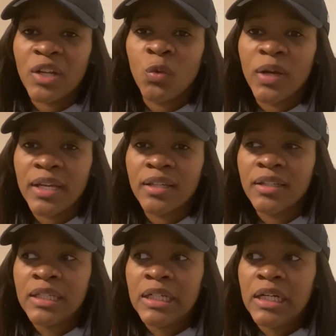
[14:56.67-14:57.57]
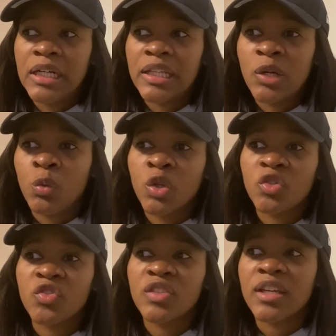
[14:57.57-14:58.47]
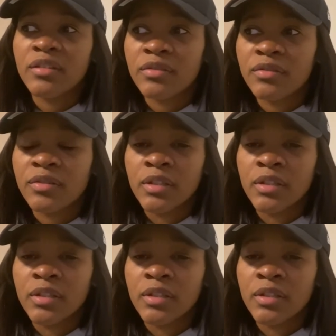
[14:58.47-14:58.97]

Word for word: way uh, that we're safe